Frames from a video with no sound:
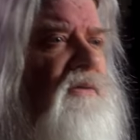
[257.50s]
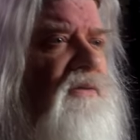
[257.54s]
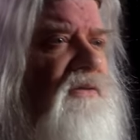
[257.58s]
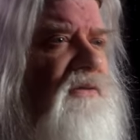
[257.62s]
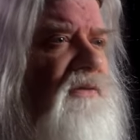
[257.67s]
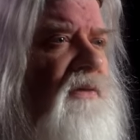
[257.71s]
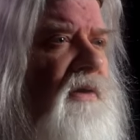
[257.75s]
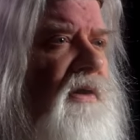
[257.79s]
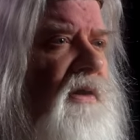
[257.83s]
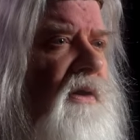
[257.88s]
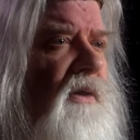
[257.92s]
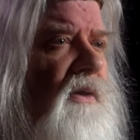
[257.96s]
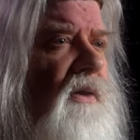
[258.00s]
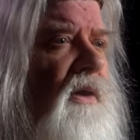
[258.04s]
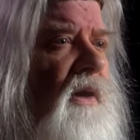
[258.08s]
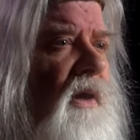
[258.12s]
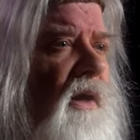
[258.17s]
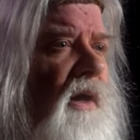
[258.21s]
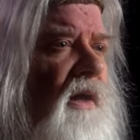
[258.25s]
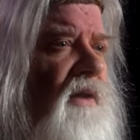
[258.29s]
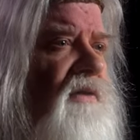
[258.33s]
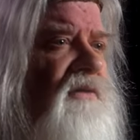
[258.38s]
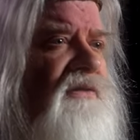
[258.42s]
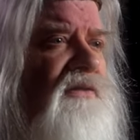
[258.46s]
their slayer
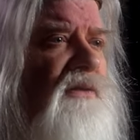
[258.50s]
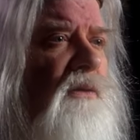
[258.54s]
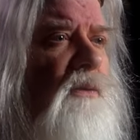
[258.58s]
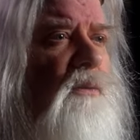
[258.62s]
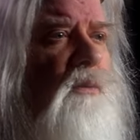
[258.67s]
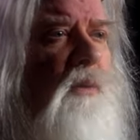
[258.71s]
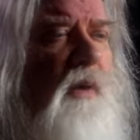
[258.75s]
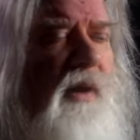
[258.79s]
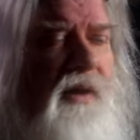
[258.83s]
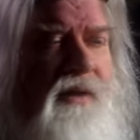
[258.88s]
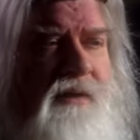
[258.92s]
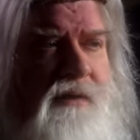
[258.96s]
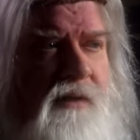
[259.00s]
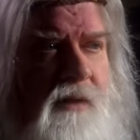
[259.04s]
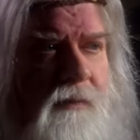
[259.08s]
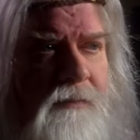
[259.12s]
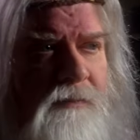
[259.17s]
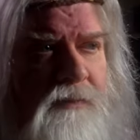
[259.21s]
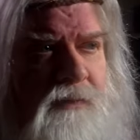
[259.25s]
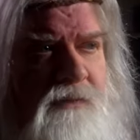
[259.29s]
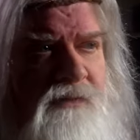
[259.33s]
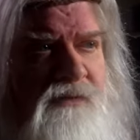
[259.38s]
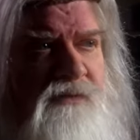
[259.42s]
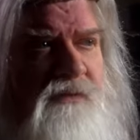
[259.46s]
and so wind
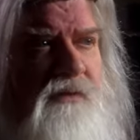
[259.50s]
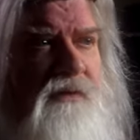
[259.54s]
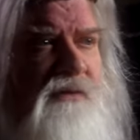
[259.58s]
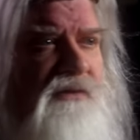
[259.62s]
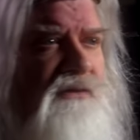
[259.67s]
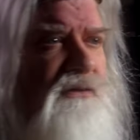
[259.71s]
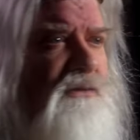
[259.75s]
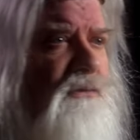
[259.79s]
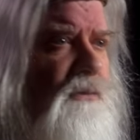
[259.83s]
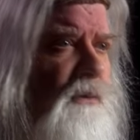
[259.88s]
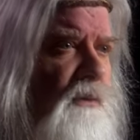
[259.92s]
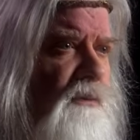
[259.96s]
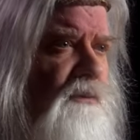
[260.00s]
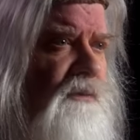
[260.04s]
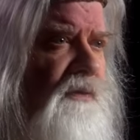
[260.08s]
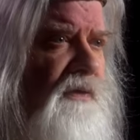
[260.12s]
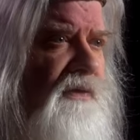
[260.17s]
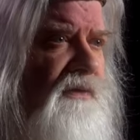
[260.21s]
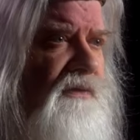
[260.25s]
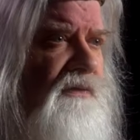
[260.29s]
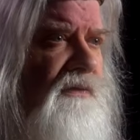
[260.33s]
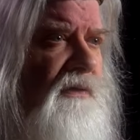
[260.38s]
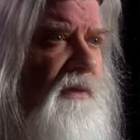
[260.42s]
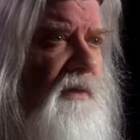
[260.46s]
up with such
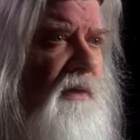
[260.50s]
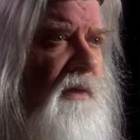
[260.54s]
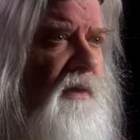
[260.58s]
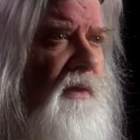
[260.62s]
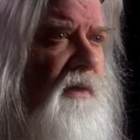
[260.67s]
trophies.